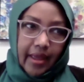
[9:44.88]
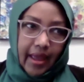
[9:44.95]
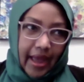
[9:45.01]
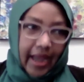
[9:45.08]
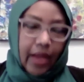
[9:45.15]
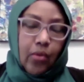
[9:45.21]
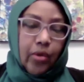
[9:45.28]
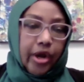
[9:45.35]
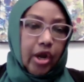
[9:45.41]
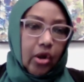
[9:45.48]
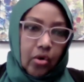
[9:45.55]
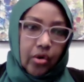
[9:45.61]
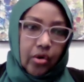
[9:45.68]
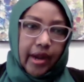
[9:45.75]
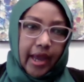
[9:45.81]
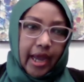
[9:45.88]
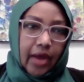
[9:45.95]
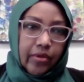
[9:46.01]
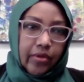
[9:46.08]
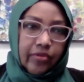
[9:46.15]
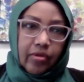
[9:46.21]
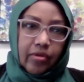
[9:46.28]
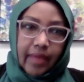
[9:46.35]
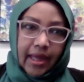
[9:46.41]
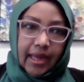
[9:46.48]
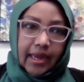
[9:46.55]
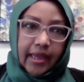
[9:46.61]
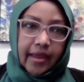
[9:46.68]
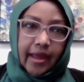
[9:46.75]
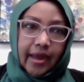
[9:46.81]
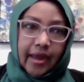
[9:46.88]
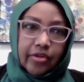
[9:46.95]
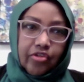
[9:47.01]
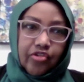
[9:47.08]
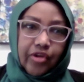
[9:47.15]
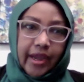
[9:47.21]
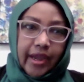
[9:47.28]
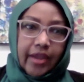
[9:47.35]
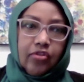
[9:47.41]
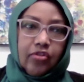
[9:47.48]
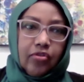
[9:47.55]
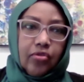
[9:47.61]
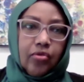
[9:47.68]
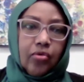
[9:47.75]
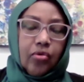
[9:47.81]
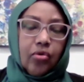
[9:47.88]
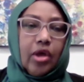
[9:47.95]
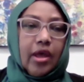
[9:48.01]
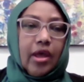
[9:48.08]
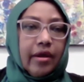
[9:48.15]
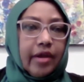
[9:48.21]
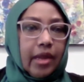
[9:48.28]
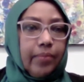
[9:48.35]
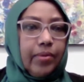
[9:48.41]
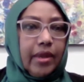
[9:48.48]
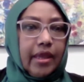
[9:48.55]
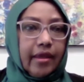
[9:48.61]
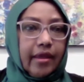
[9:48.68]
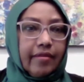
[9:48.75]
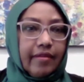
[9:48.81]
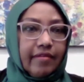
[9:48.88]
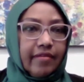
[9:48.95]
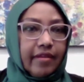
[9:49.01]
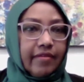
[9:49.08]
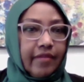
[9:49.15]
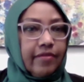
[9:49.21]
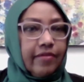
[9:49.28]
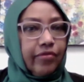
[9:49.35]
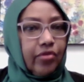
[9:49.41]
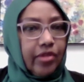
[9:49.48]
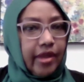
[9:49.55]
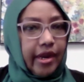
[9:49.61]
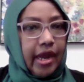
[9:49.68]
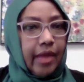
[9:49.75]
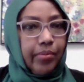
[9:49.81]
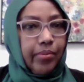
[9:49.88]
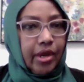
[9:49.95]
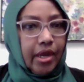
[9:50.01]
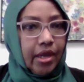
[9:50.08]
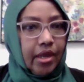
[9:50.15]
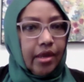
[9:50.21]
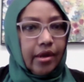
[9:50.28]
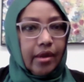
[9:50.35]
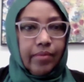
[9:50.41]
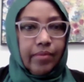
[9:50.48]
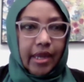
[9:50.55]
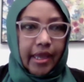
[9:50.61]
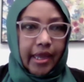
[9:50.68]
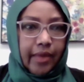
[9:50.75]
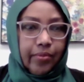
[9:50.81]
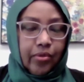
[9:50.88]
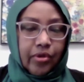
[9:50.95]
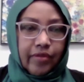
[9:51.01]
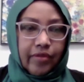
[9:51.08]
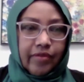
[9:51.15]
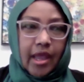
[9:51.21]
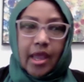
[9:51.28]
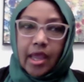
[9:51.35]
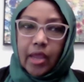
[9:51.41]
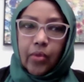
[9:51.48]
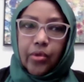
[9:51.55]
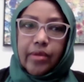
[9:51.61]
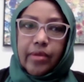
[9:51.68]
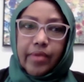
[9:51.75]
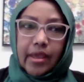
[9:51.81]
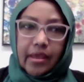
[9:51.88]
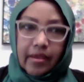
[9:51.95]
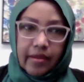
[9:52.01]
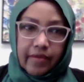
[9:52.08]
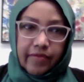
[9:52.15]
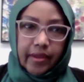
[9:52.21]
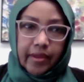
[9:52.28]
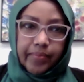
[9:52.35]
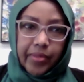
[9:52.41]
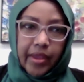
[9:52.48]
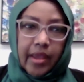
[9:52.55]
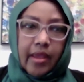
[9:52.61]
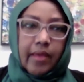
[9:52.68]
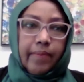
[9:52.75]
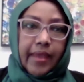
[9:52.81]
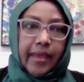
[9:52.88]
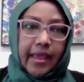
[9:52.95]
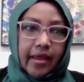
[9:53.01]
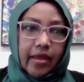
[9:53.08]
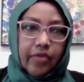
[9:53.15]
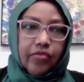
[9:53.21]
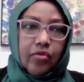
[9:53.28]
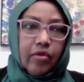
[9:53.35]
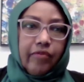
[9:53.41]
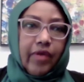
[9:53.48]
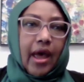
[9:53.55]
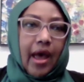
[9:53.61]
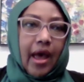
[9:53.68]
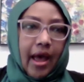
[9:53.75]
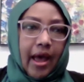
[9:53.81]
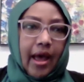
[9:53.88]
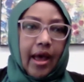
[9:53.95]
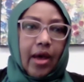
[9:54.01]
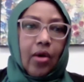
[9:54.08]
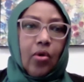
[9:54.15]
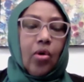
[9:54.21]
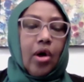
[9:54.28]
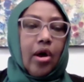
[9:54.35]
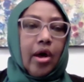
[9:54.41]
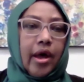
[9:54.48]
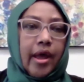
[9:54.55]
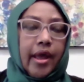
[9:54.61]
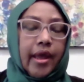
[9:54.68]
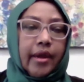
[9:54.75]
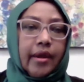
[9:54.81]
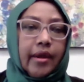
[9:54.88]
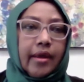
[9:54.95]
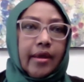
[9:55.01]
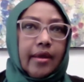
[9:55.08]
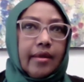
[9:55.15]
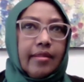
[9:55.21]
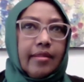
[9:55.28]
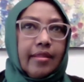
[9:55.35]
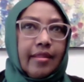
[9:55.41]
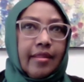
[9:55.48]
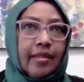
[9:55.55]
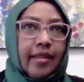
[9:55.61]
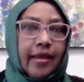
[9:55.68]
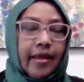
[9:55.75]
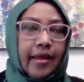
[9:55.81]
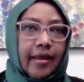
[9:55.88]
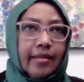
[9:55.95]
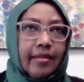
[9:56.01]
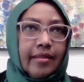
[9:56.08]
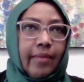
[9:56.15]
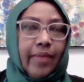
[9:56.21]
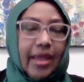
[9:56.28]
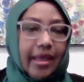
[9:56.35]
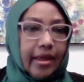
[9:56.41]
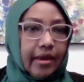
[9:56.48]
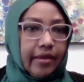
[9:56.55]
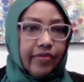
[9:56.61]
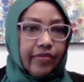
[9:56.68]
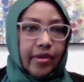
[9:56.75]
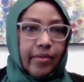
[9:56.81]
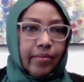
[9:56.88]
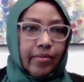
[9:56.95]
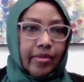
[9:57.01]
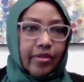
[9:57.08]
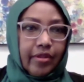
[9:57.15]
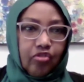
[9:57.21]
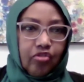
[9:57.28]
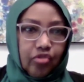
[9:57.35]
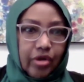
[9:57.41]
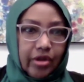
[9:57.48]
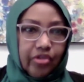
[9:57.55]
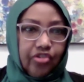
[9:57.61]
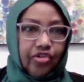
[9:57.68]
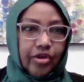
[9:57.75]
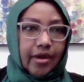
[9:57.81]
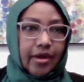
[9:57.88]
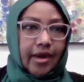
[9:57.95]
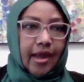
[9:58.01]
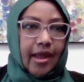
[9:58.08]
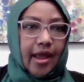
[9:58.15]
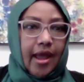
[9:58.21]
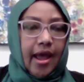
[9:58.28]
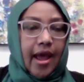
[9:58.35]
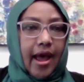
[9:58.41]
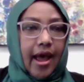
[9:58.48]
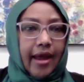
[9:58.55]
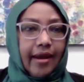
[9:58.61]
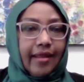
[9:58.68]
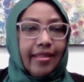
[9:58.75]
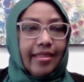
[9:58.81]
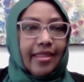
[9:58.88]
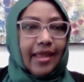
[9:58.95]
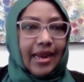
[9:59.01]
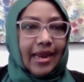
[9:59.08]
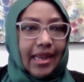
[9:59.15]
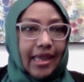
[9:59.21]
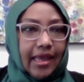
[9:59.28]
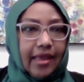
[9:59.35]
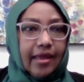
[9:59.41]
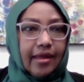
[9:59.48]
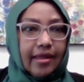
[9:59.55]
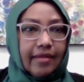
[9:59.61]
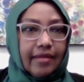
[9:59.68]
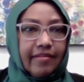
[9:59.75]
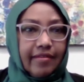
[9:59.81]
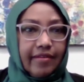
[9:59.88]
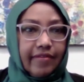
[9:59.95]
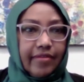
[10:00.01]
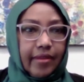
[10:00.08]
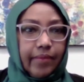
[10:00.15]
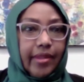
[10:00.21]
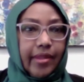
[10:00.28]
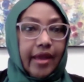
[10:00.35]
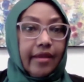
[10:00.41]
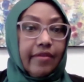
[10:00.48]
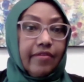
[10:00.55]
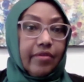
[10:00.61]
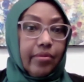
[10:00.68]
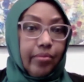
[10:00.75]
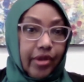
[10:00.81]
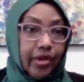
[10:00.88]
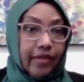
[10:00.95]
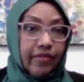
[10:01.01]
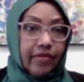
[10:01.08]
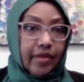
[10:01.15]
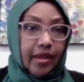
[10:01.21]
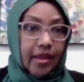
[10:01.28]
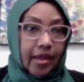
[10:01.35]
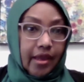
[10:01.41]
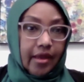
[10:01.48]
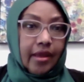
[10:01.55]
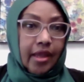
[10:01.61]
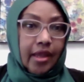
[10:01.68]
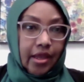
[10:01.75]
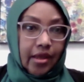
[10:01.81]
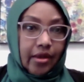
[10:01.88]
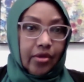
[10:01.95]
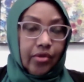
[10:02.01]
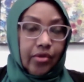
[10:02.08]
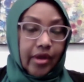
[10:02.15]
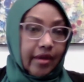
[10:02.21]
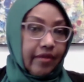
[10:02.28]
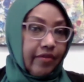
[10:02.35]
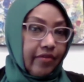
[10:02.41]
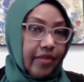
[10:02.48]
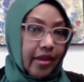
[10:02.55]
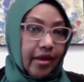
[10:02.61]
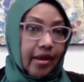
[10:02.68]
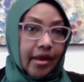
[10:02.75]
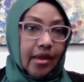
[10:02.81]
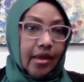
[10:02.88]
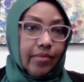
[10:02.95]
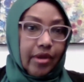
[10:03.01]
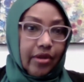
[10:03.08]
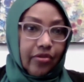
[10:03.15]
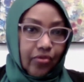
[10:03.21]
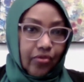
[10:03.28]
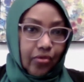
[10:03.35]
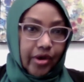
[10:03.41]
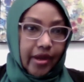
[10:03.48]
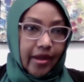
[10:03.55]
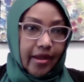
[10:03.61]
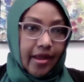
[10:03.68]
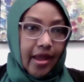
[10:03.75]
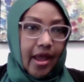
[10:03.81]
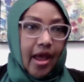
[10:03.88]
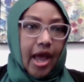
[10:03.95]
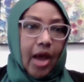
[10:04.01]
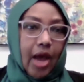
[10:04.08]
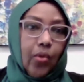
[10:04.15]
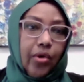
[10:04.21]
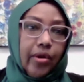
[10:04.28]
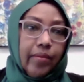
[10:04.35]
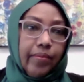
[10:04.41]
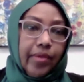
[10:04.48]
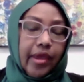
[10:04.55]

I want to go now in Somalia and try to replicate the successful that happened here in Minneapolis. It wouldn't be easy because of how the mechanism, the structure, And the legal system that is in place in here, United States and in Minnesota, I wouldn't be